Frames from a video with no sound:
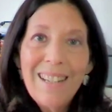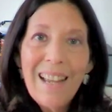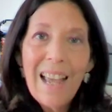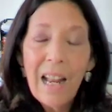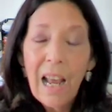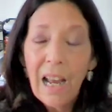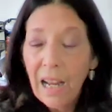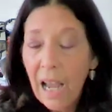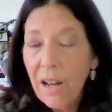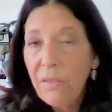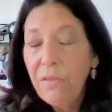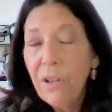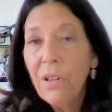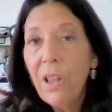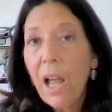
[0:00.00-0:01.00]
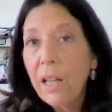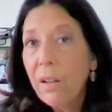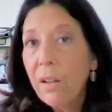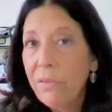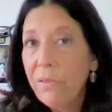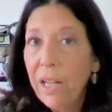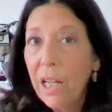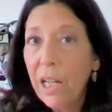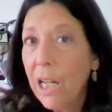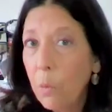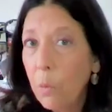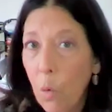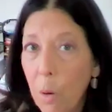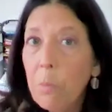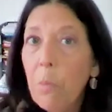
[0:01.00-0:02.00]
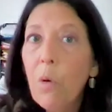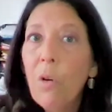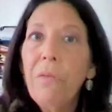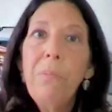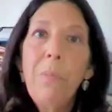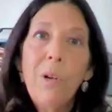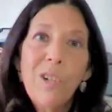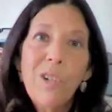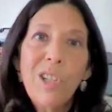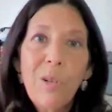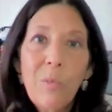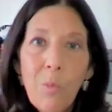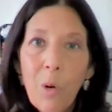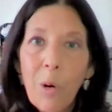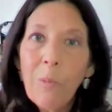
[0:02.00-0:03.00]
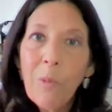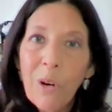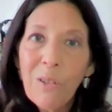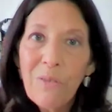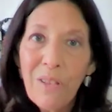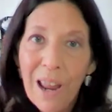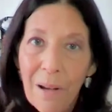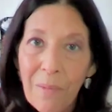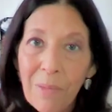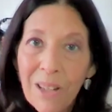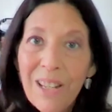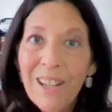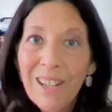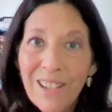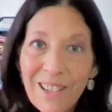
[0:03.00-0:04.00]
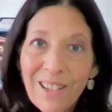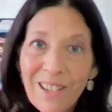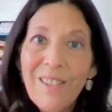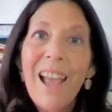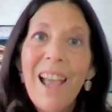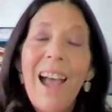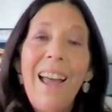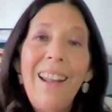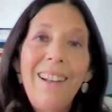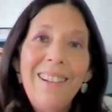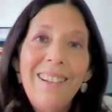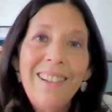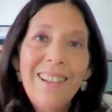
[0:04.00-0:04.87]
And I kind of feel like if I could get one more person, one more family to do that,